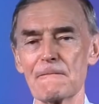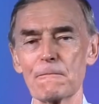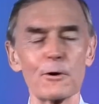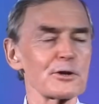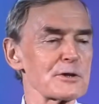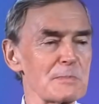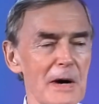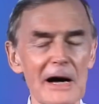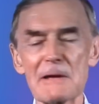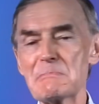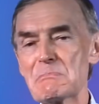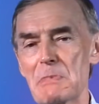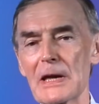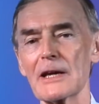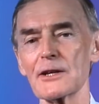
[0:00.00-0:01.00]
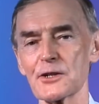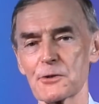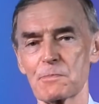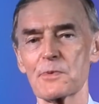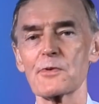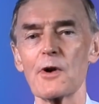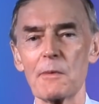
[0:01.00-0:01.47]
What's my
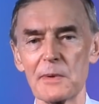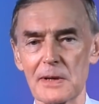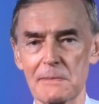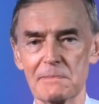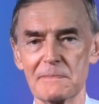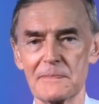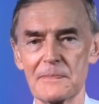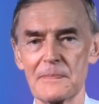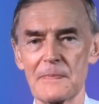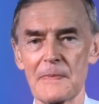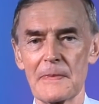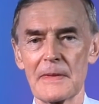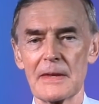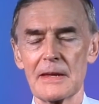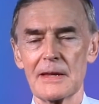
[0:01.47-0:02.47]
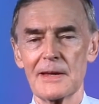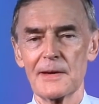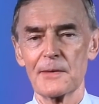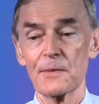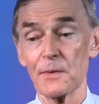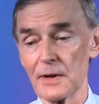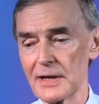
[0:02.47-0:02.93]
biggest problem?
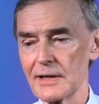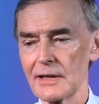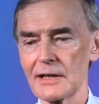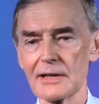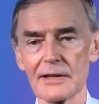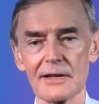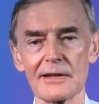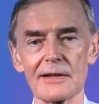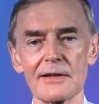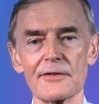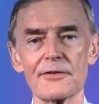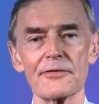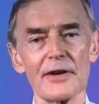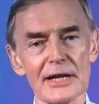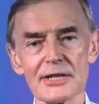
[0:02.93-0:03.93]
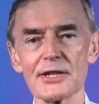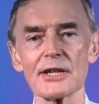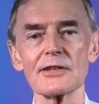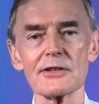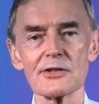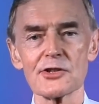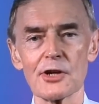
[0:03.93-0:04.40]
Well,
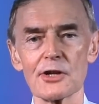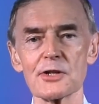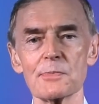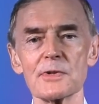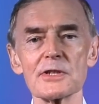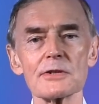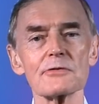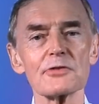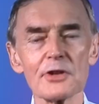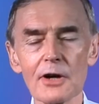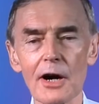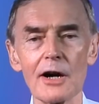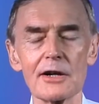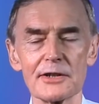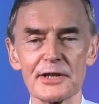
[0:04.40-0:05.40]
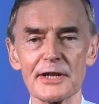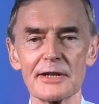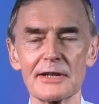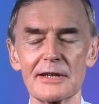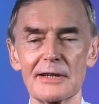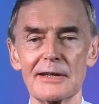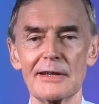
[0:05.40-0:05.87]
facing the judgment of God.
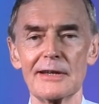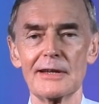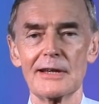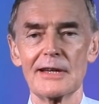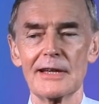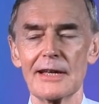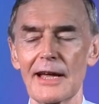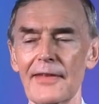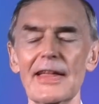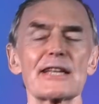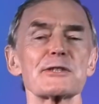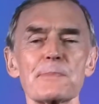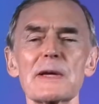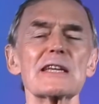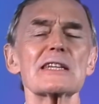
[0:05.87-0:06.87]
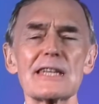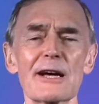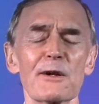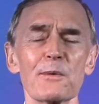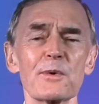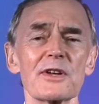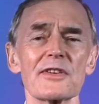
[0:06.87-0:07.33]
And that's been
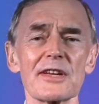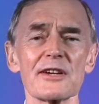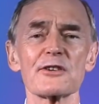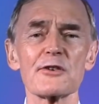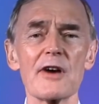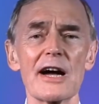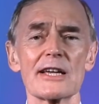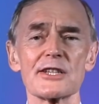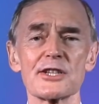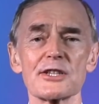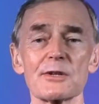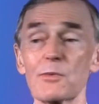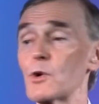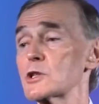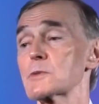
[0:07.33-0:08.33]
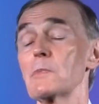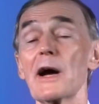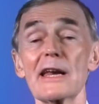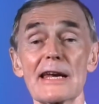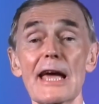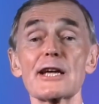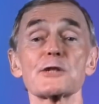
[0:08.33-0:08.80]
dealt with in Christ. What's my
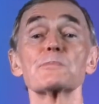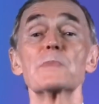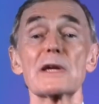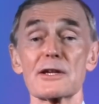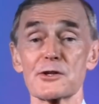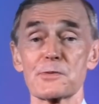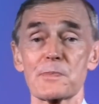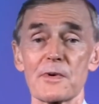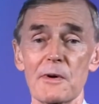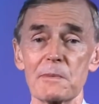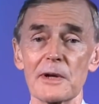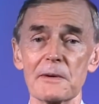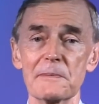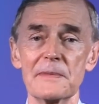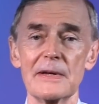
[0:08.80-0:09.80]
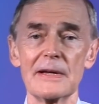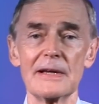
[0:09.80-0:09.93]
next biggest problem?